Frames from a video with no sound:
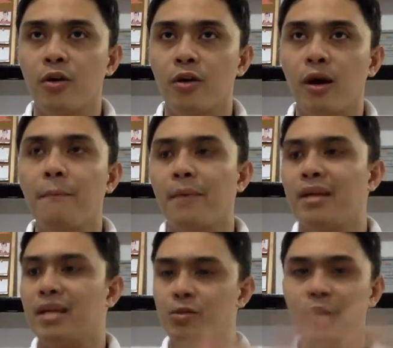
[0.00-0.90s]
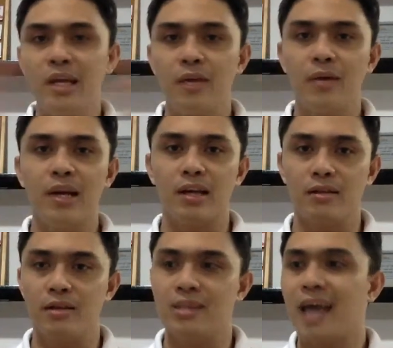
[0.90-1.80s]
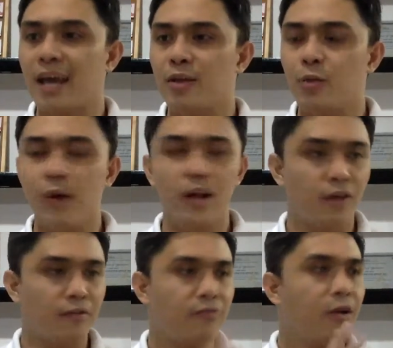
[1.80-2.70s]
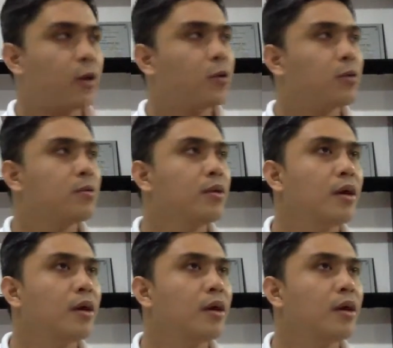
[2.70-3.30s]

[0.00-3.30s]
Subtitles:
company is really, really designed well, you have a very good